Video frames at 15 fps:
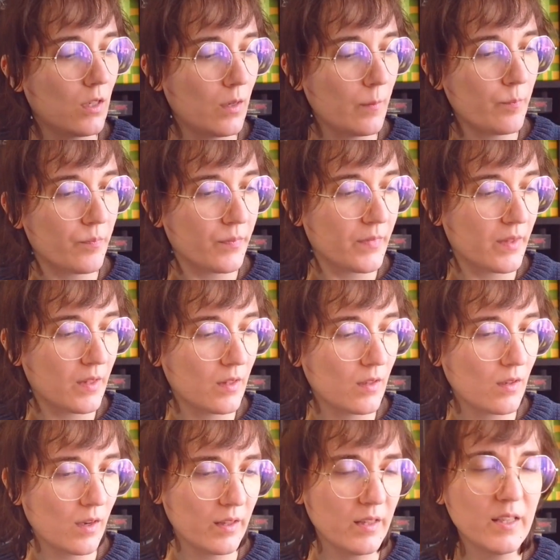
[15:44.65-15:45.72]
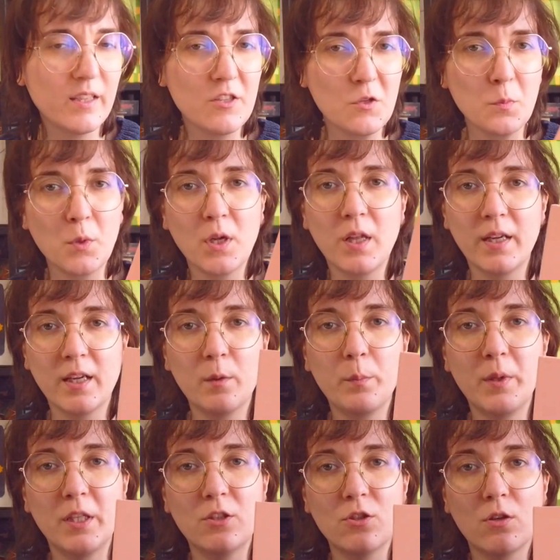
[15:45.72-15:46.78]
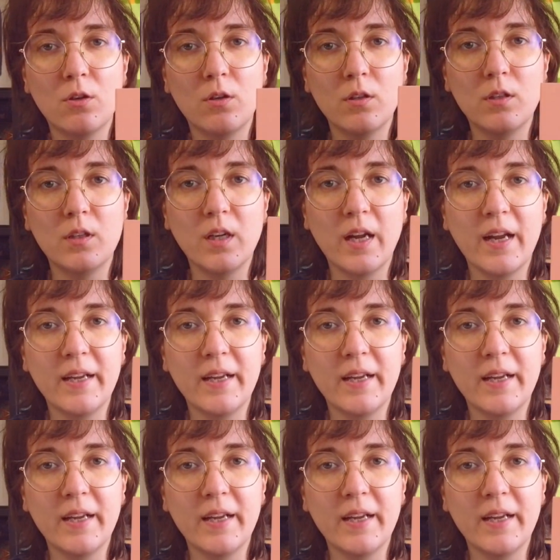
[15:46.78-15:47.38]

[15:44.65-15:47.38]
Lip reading: I think it's more like a peach color